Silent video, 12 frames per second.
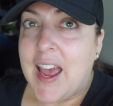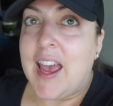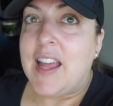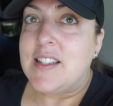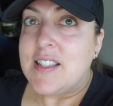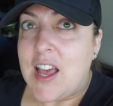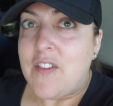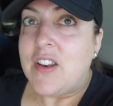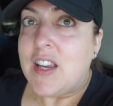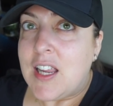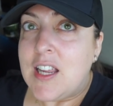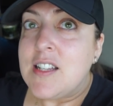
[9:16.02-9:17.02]
and
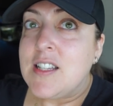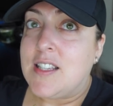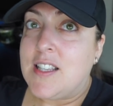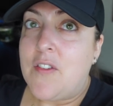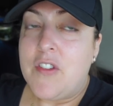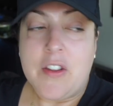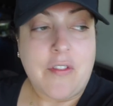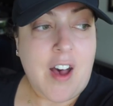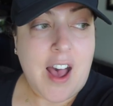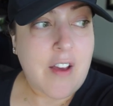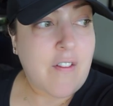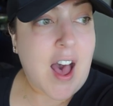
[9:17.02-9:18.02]
70 to
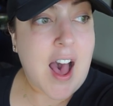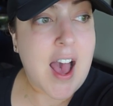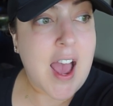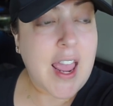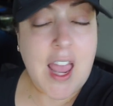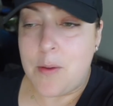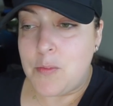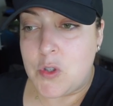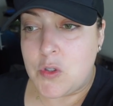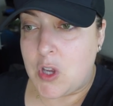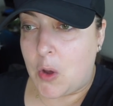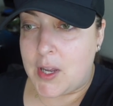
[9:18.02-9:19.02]
75. I am
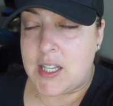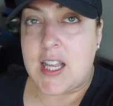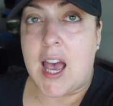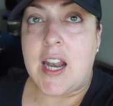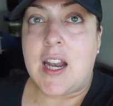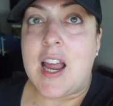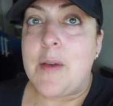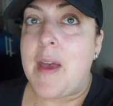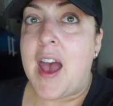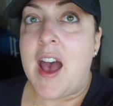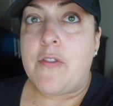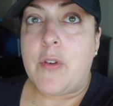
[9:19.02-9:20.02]
so excited. I'm
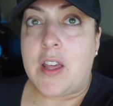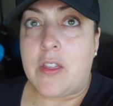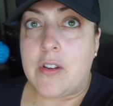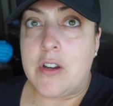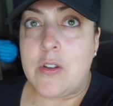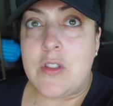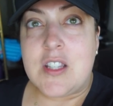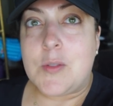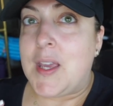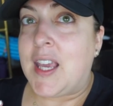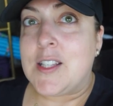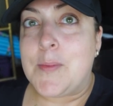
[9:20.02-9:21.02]
halfway through. This
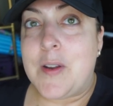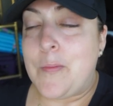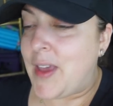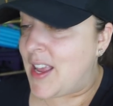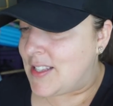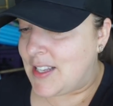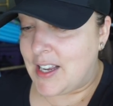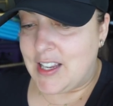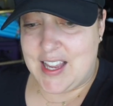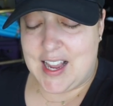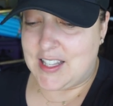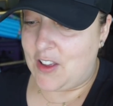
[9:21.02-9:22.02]
week has been
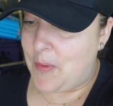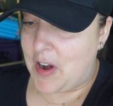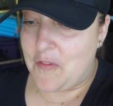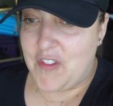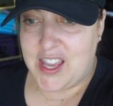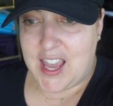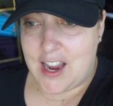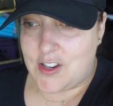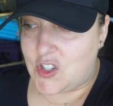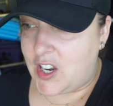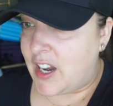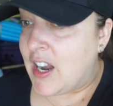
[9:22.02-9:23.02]
amazing. Yes, I've been on
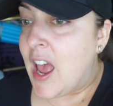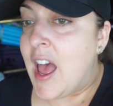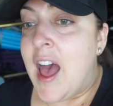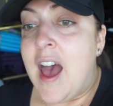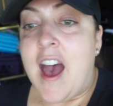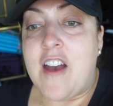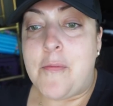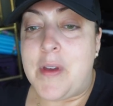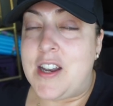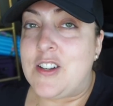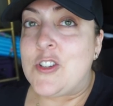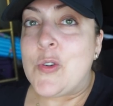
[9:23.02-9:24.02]
vacation. I've
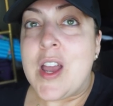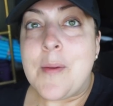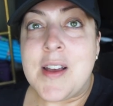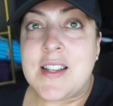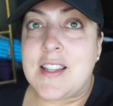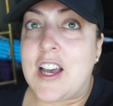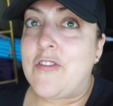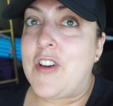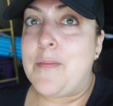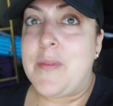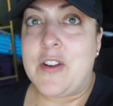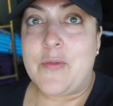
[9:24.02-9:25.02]
been enjoying myself.
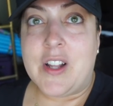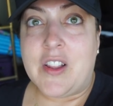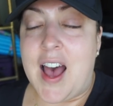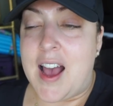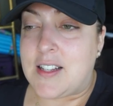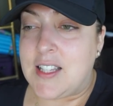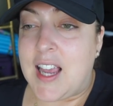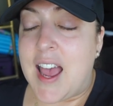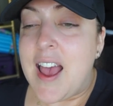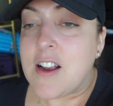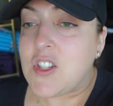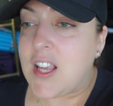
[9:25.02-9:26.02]
I've been relaxing. I
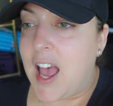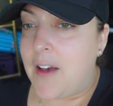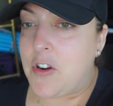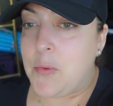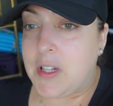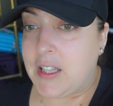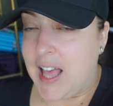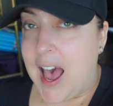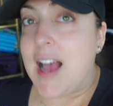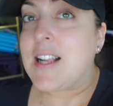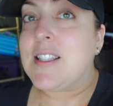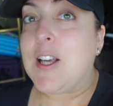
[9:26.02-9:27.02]
actually haven't
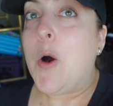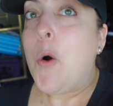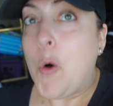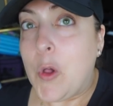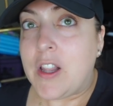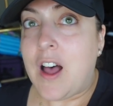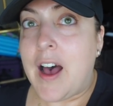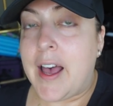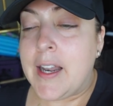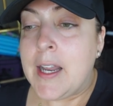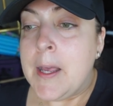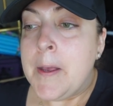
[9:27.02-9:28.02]
relaxed a whole lot